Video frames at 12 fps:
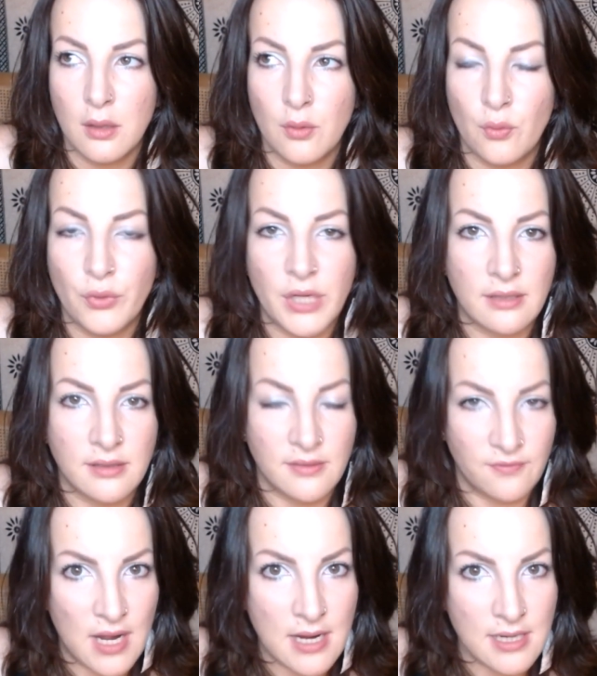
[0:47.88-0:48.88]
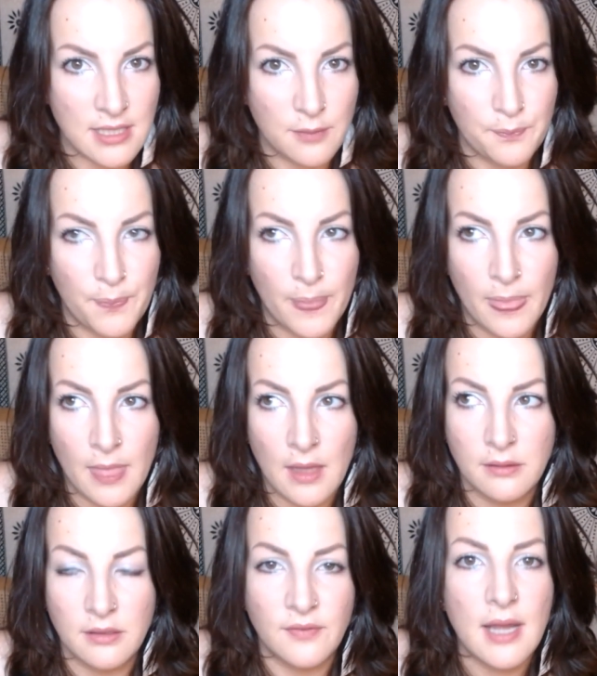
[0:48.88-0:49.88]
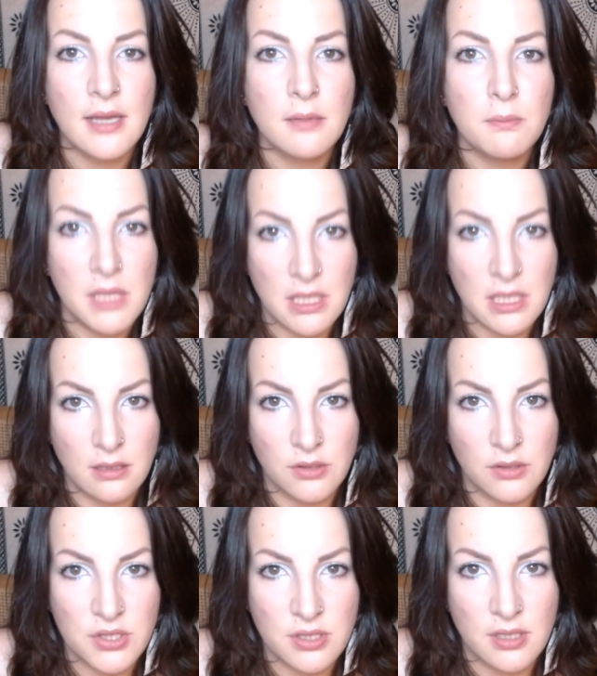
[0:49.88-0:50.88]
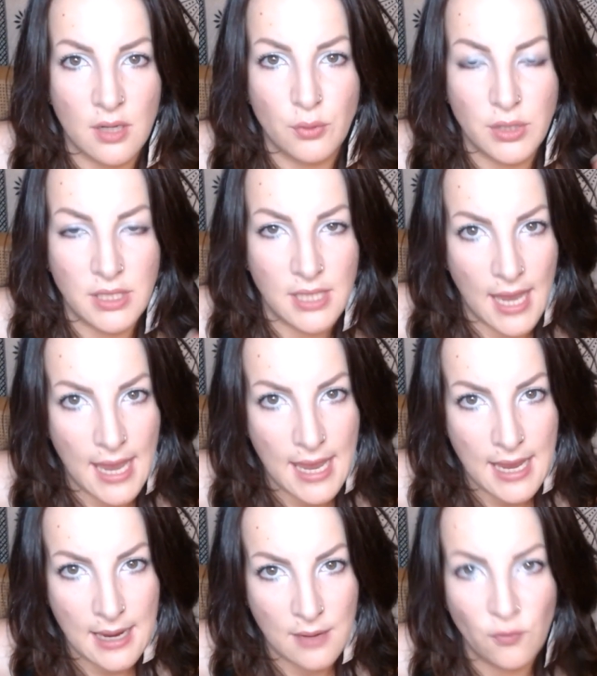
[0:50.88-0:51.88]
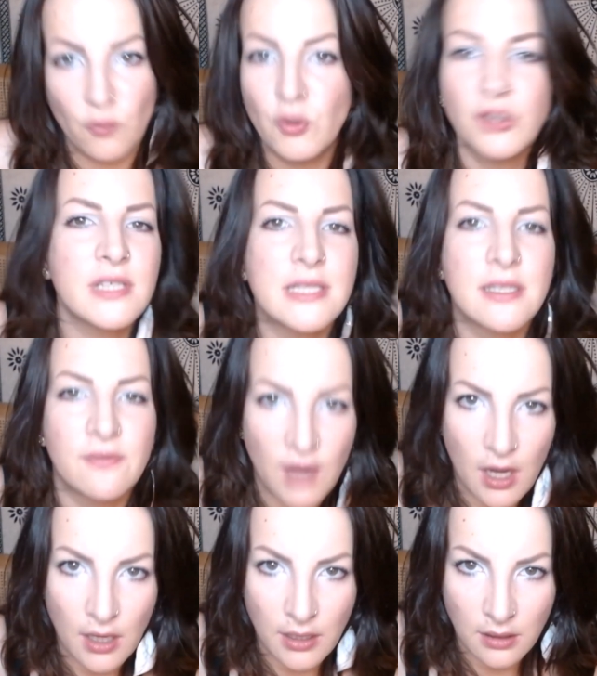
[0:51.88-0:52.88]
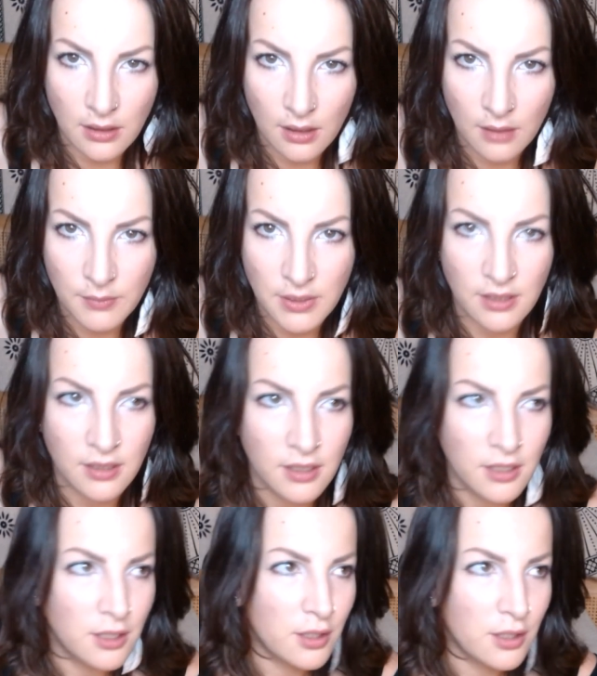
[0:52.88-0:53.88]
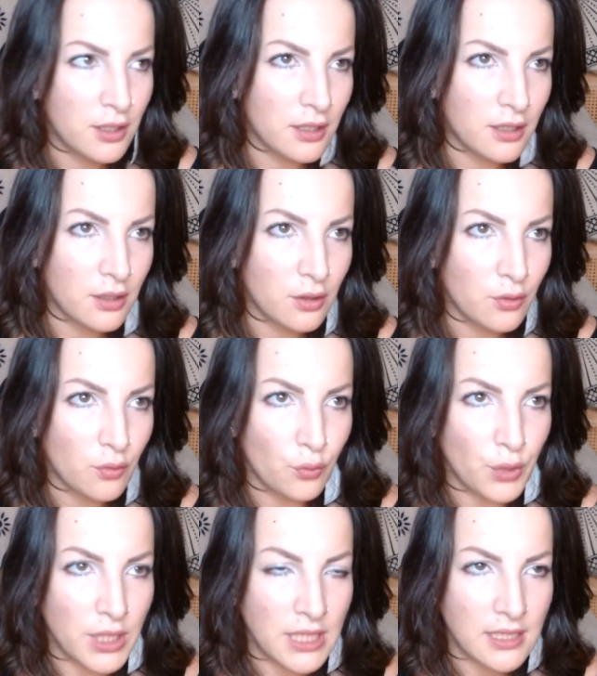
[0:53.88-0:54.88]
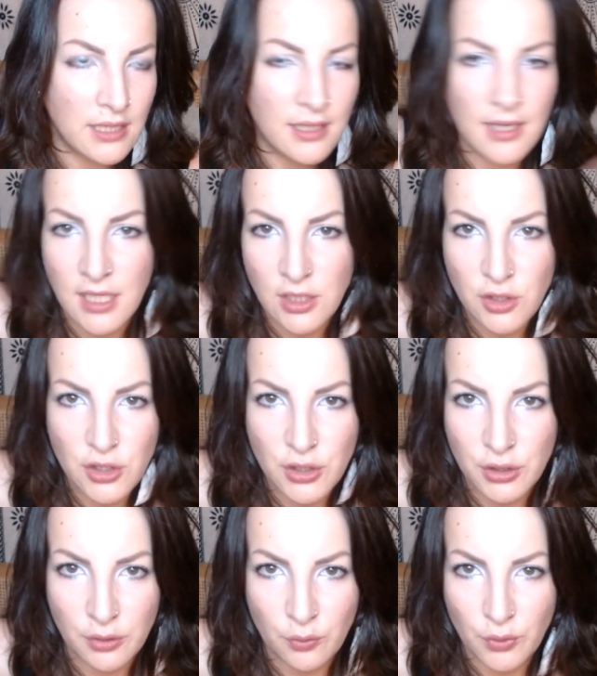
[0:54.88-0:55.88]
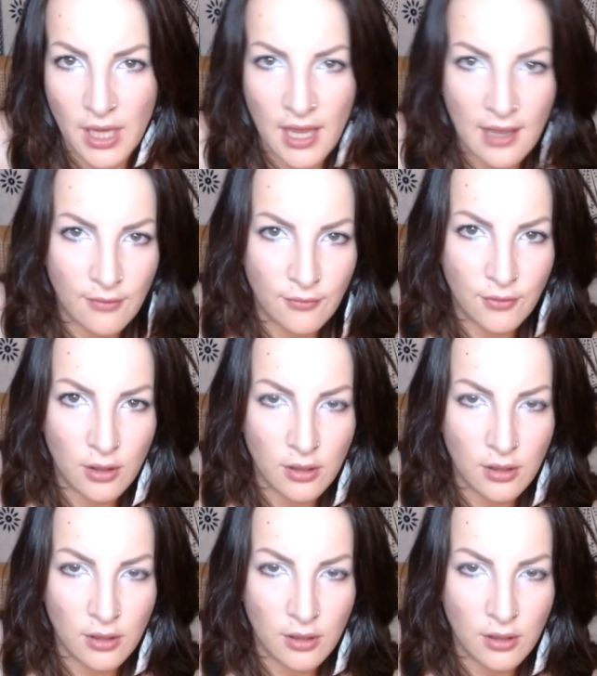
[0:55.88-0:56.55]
we are divine. Divine means that we have, what is divine? I mean, in nature we have